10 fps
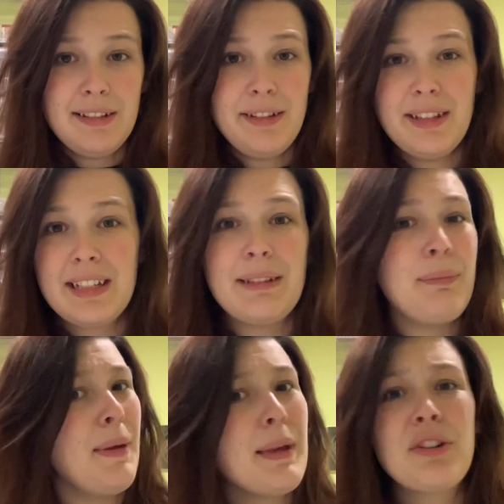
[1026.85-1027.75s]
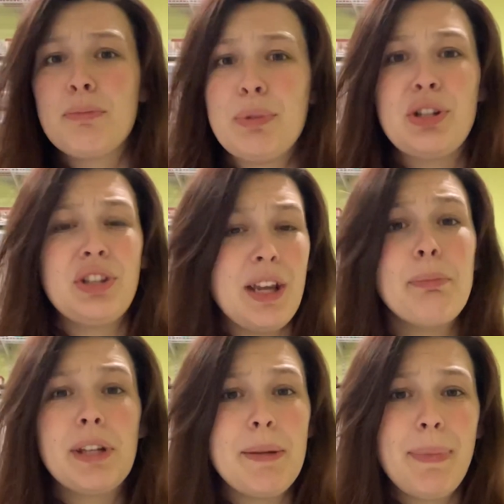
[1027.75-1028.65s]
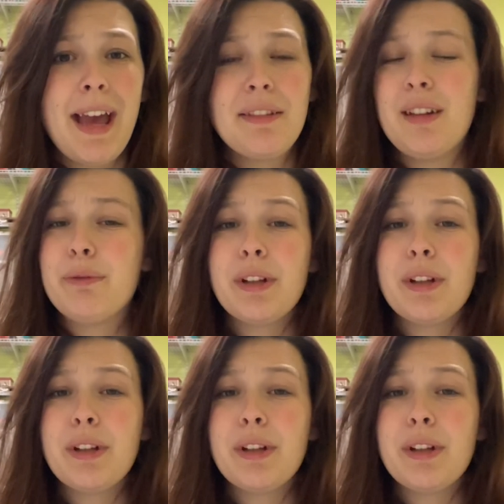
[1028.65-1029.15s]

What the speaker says: I was like, maybe I should push the update back because I